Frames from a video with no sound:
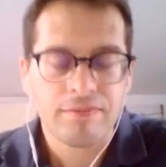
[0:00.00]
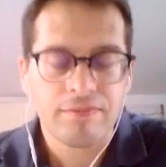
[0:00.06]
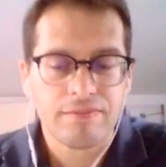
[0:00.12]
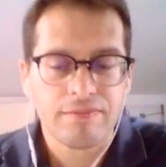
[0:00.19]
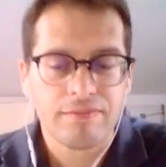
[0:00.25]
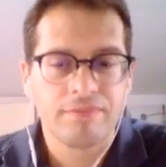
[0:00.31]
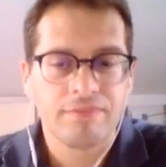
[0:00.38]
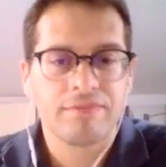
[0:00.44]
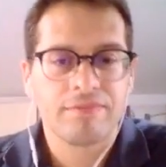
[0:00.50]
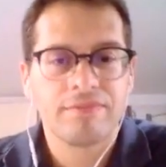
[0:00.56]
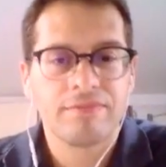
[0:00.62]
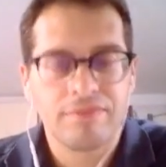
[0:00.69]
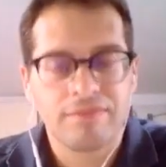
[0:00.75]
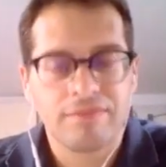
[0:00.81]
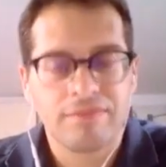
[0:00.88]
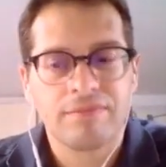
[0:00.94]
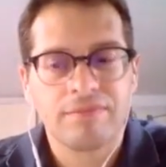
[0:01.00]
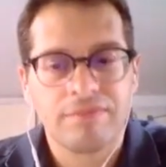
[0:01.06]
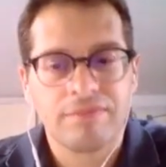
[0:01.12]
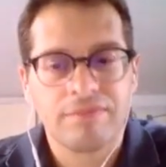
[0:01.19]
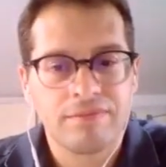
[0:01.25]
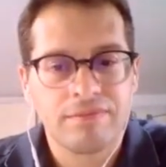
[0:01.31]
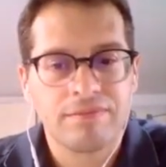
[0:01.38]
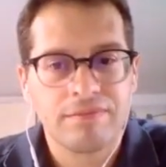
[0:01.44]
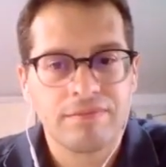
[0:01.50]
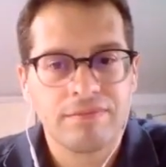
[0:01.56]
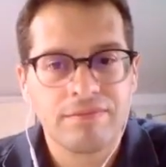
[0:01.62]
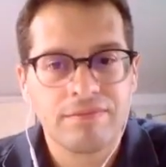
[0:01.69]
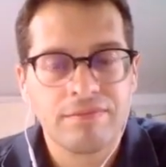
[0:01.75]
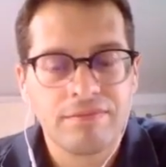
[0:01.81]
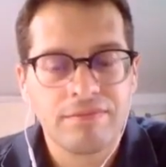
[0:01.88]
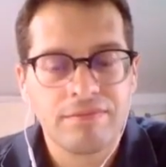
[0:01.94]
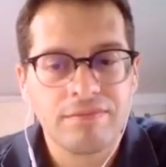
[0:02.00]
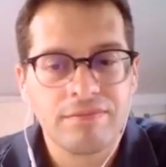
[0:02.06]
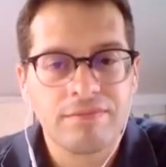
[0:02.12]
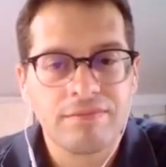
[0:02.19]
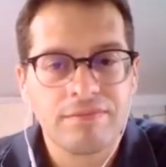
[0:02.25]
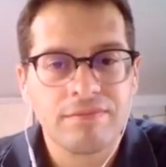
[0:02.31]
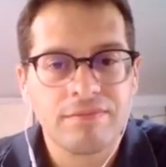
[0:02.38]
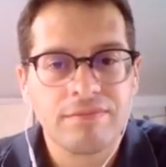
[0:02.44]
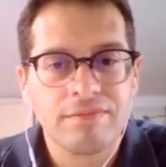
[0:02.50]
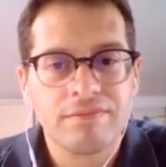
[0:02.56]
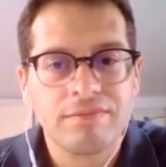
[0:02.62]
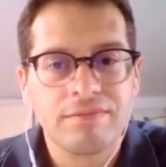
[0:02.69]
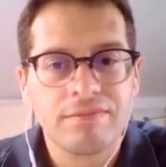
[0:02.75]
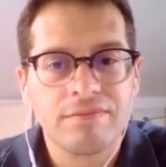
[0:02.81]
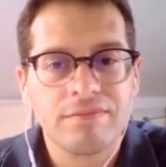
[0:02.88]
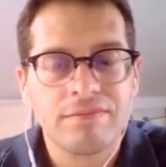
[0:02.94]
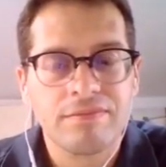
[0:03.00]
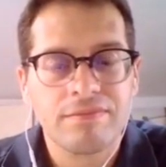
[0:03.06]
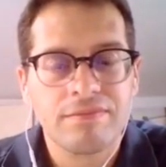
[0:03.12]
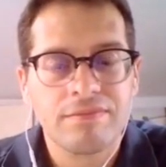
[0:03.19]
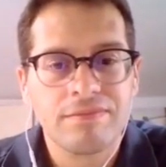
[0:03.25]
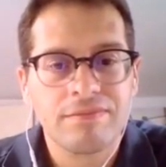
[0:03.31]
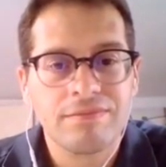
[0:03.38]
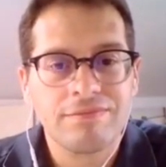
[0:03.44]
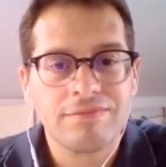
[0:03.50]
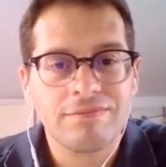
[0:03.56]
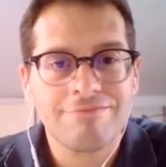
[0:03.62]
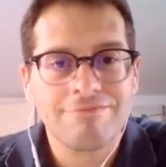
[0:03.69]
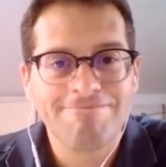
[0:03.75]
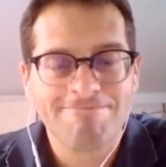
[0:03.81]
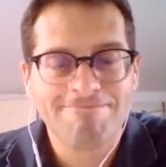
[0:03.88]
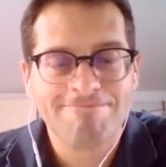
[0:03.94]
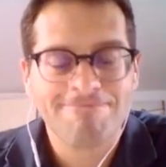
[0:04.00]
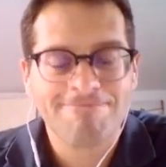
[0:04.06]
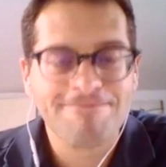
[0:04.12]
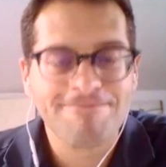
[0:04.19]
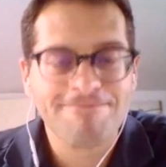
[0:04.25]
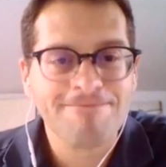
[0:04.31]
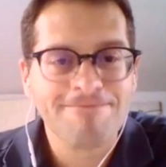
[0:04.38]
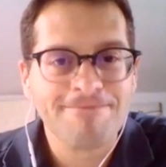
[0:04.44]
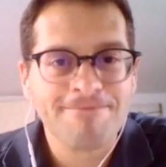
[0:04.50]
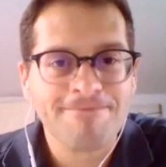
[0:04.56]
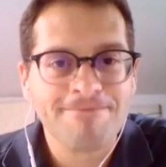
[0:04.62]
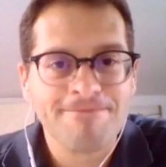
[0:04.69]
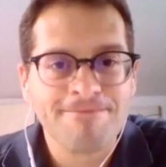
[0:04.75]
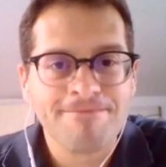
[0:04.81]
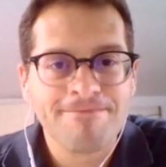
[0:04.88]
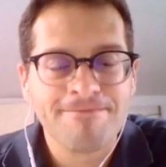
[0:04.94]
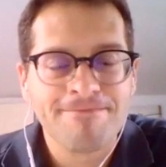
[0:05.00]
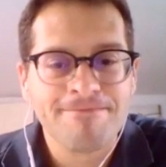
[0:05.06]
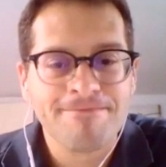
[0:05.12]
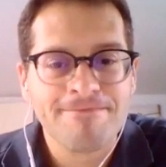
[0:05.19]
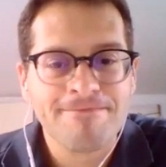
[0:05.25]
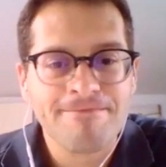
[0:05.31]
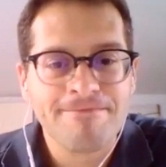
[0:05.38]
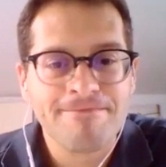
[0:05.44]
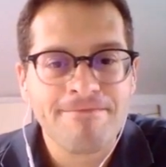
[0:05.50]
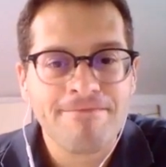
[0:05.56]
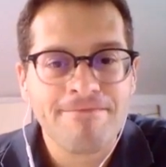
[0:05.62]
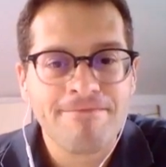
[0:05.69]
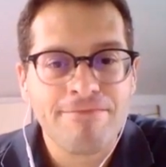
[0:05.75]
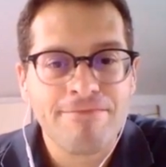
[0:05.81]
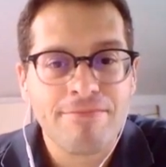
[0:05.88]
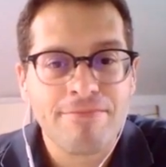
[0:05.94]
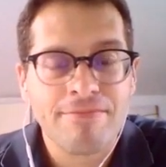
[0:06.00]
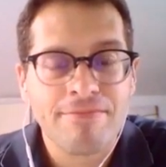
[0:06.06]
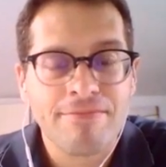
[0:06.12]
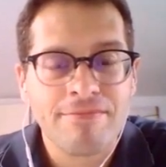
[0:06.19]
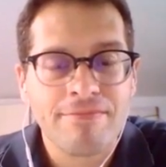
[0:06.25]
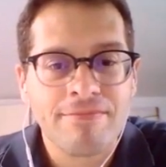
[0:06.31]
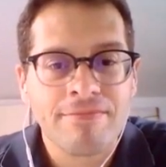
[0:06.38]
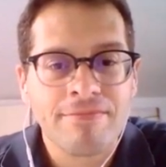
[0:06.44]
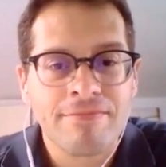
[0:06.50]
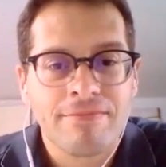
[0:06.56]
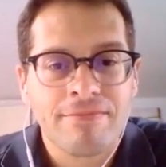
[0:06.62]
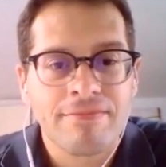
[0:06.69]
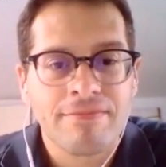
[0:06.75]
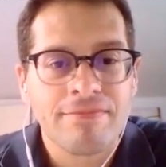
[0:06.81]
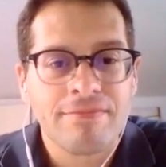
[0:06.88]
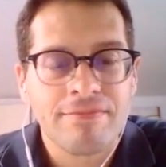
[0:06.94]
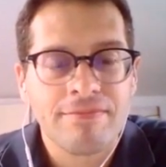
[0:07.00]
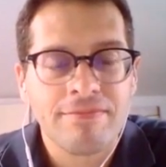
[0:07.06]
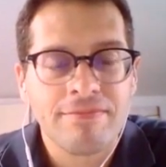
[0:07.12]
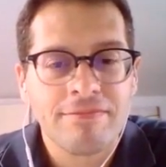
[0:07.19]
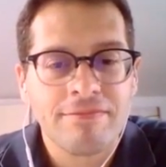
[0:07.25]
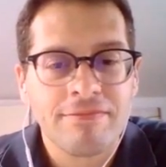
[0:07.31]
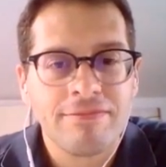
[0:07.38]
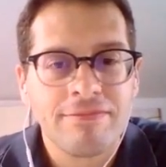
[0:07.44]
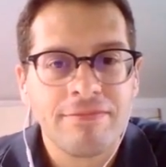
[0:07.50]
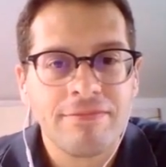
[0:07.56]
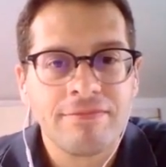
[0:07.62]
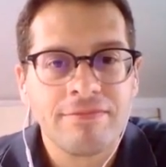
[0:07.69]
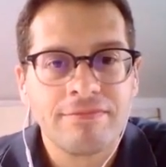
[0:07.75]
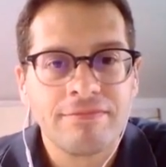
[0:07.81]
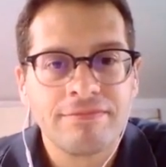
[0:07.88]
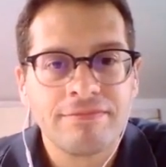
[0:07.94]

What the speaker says: This person isn't speaking.